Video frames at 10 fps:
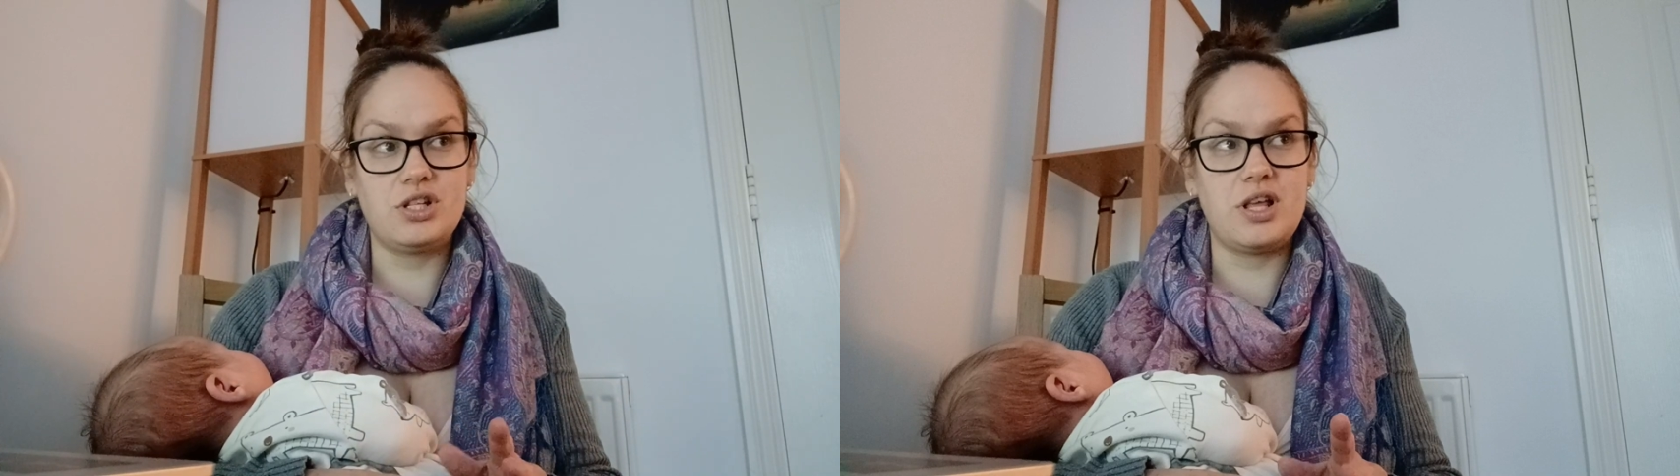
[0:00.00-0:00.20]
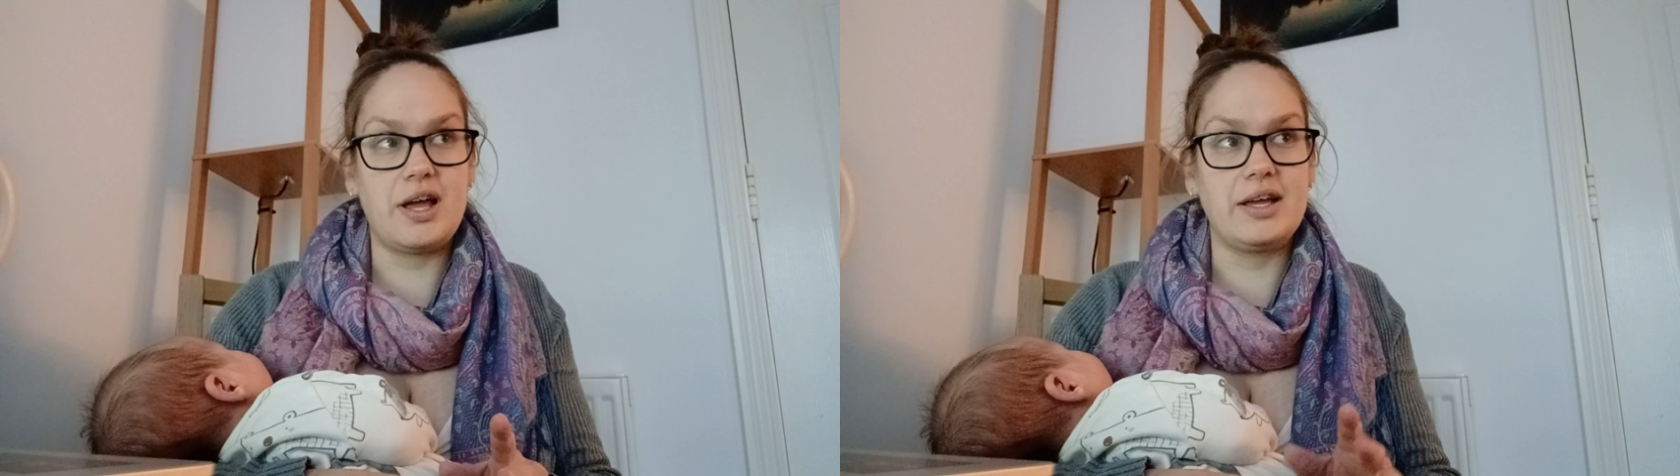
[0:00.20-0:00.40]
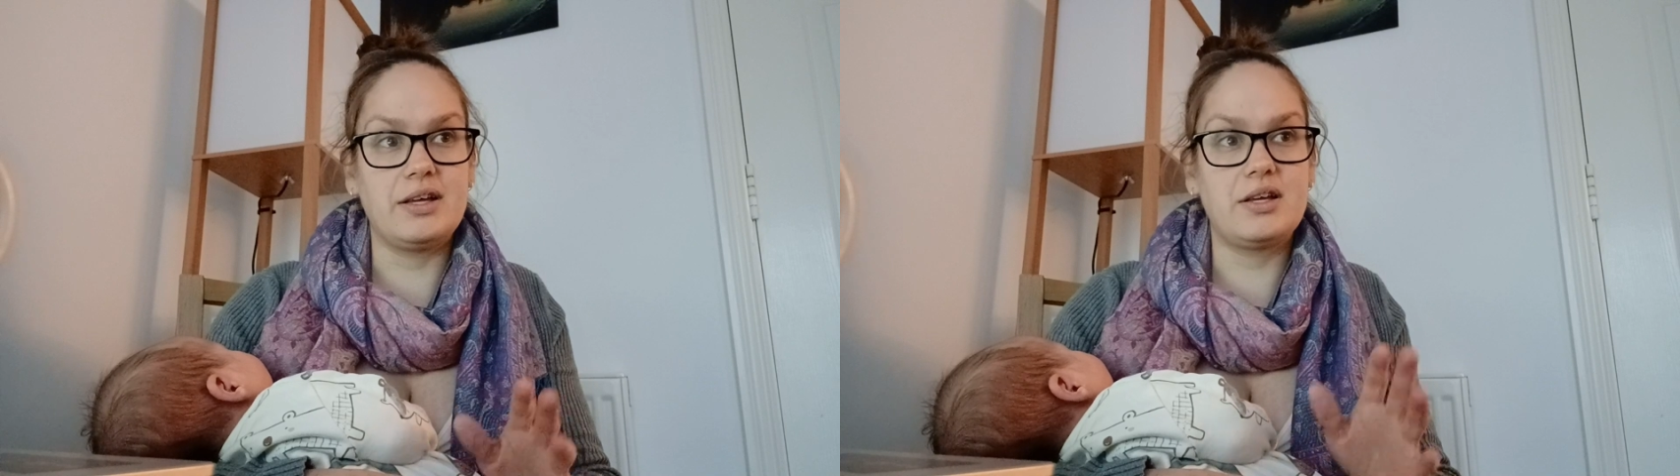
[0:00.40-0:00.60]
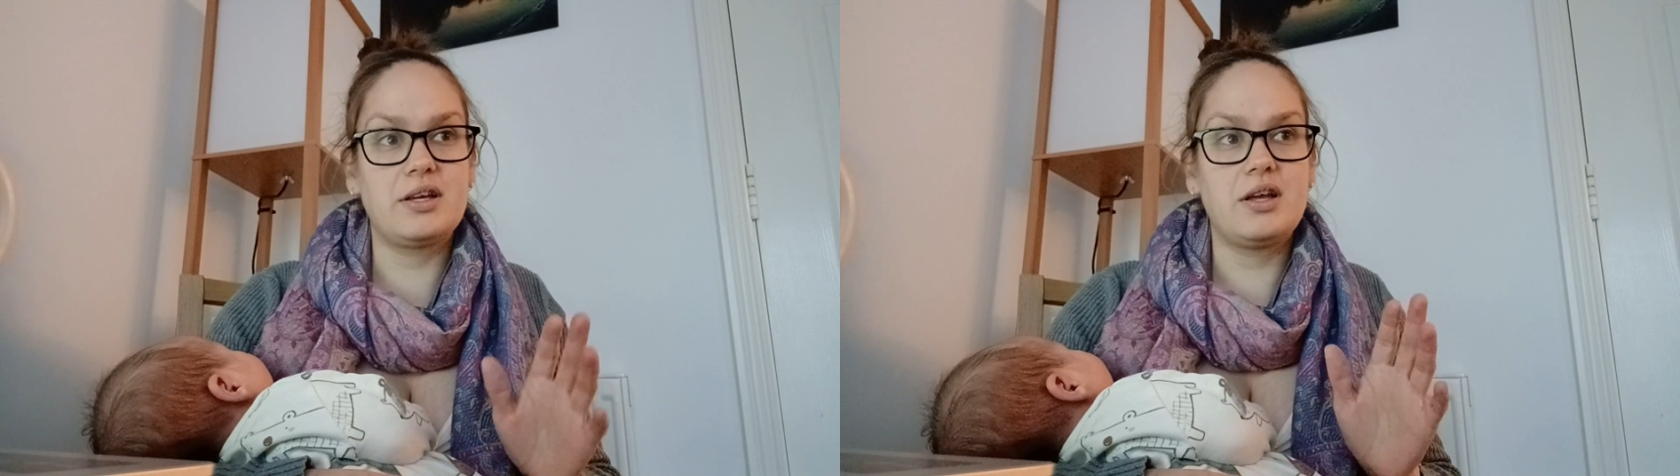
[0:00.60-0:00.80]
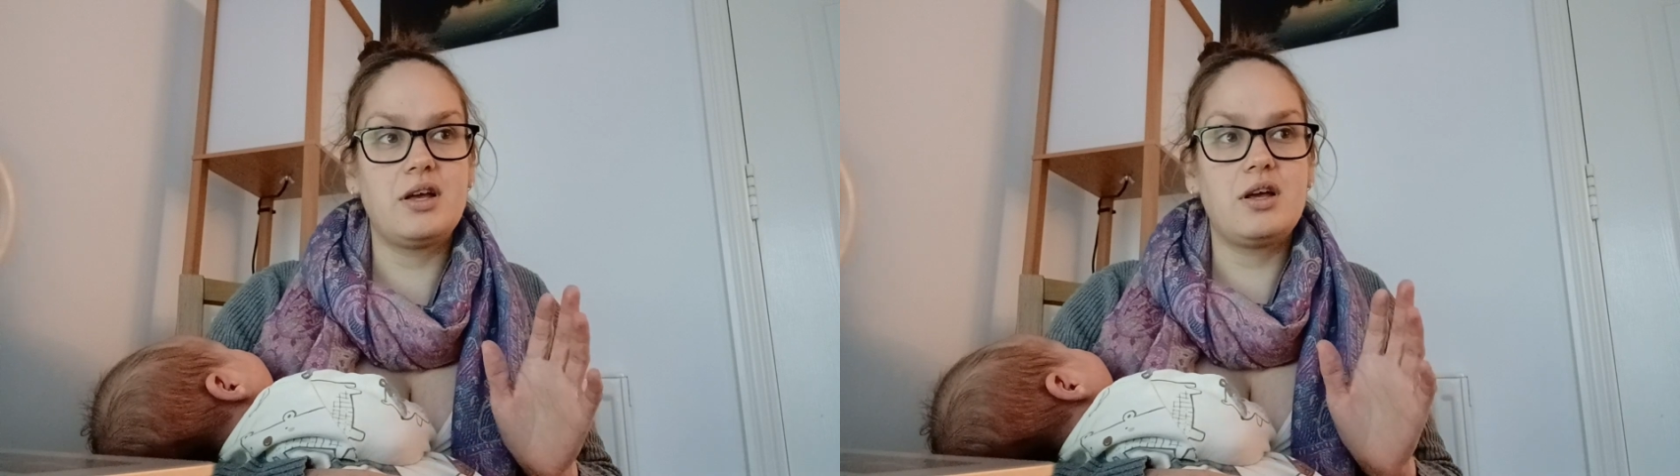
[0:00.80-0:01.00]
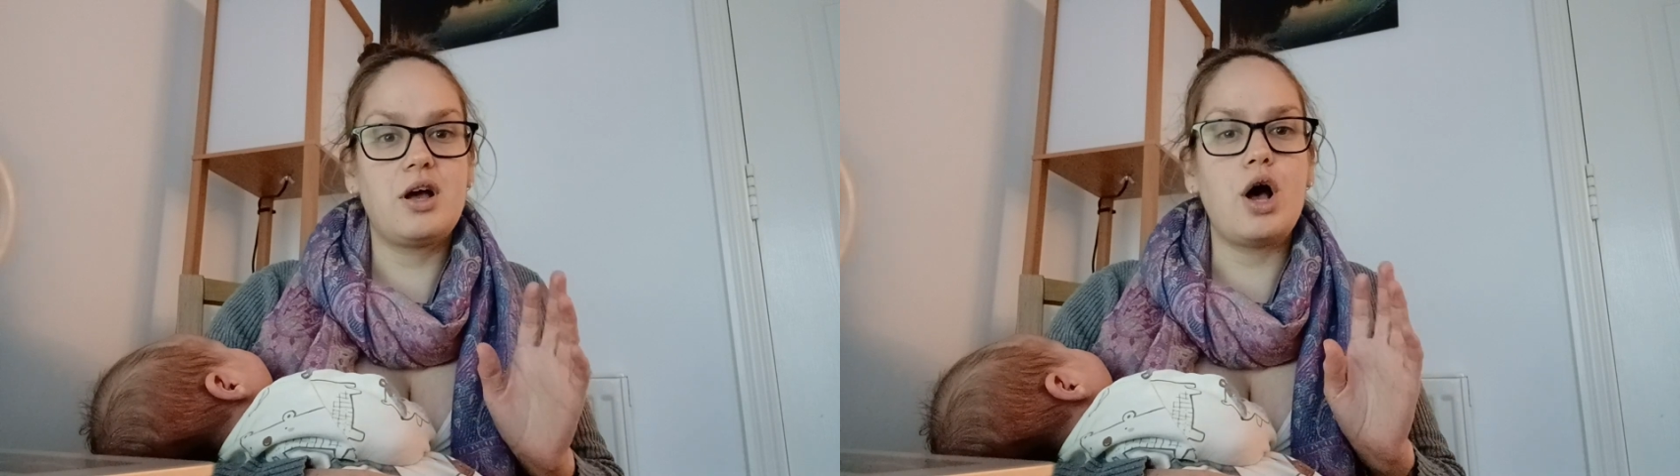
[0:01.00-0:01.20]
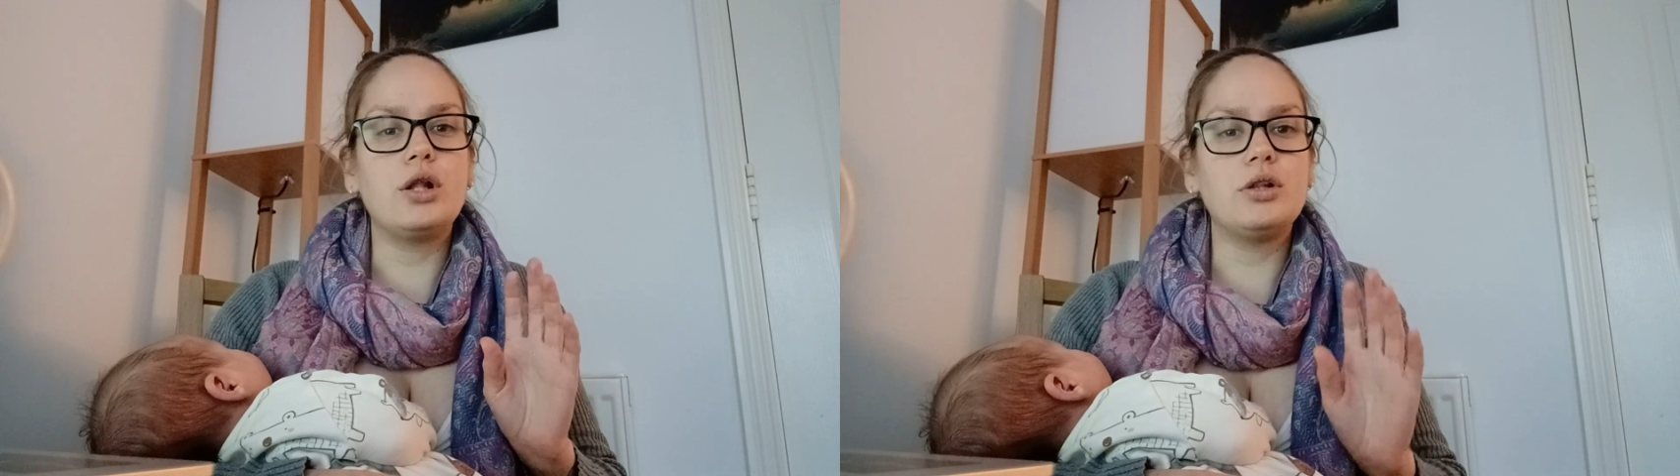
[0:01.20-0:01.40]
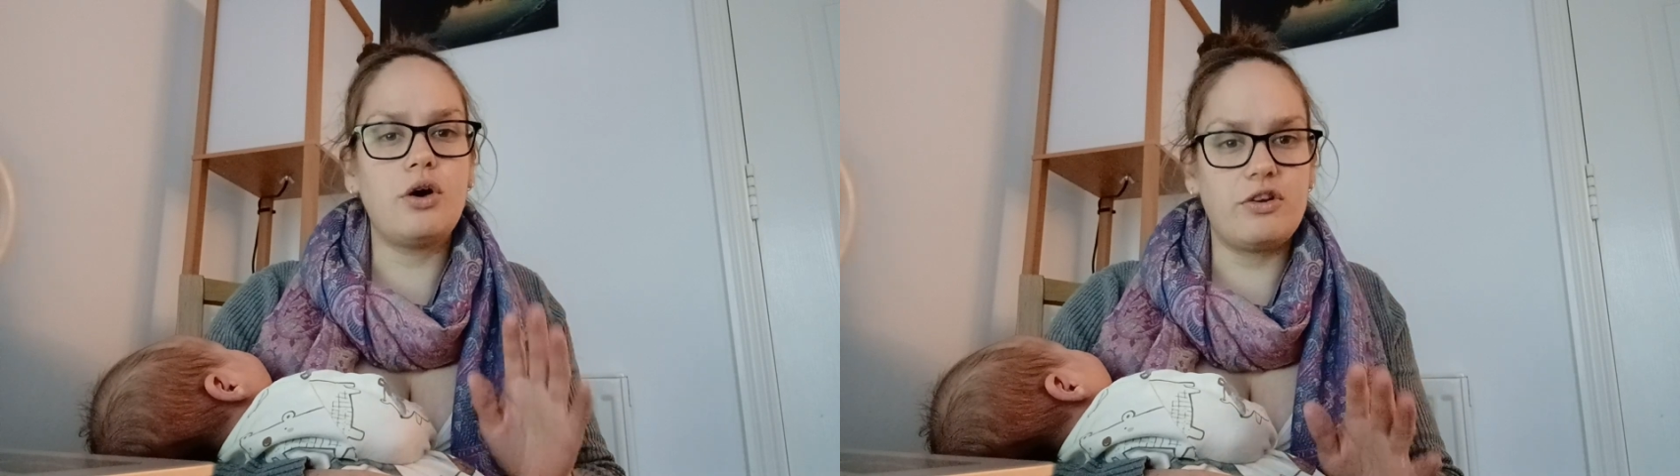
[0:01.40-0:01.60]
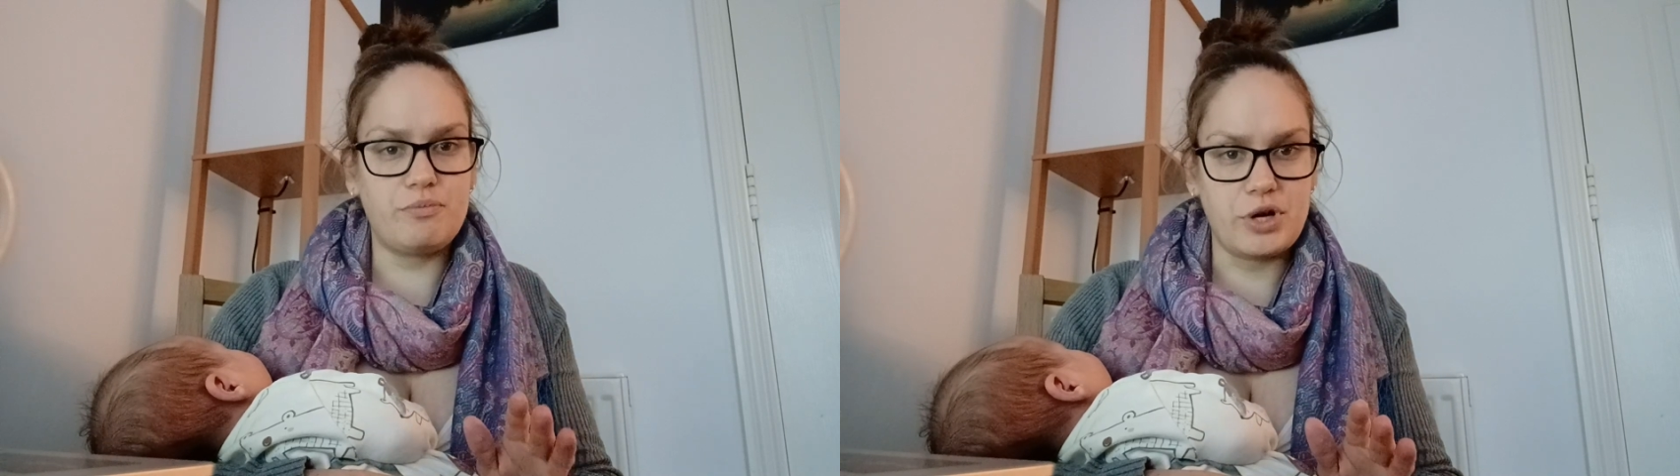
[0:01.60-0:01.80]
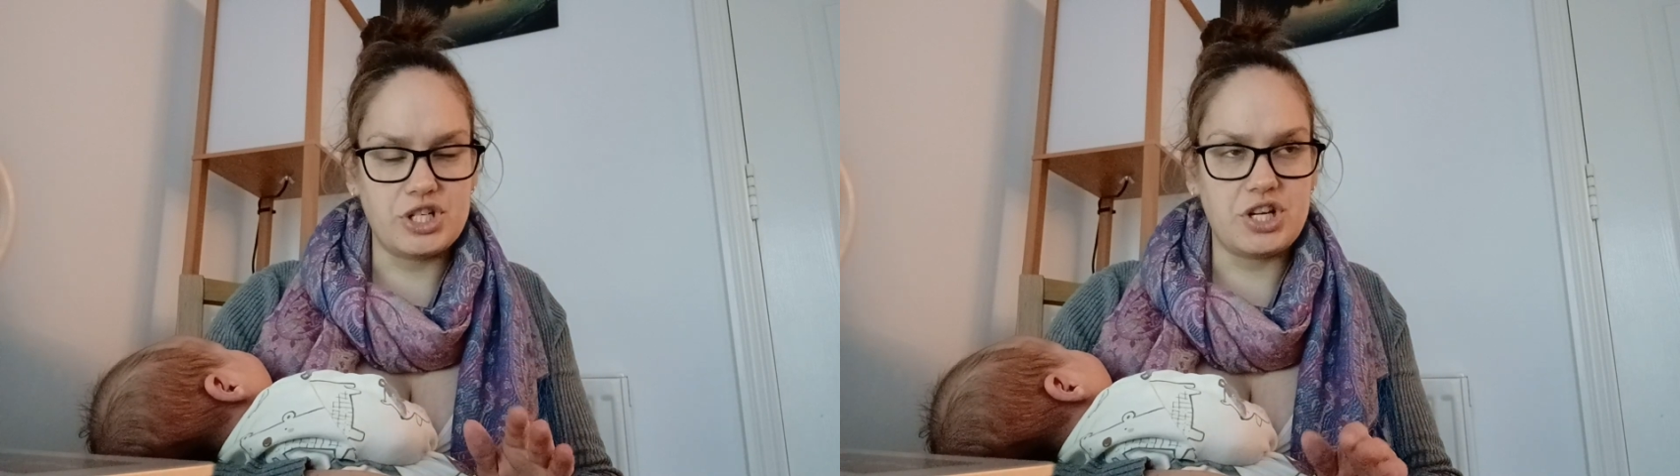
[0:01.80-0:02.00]
like a lot
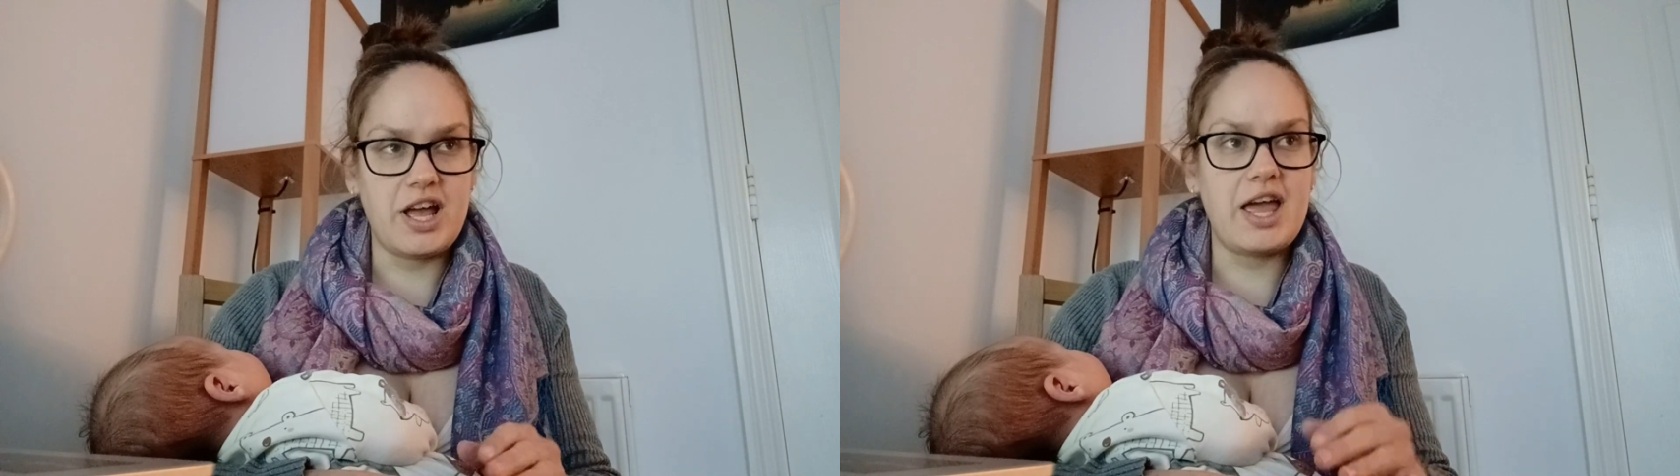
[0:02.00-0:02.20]
of pressure.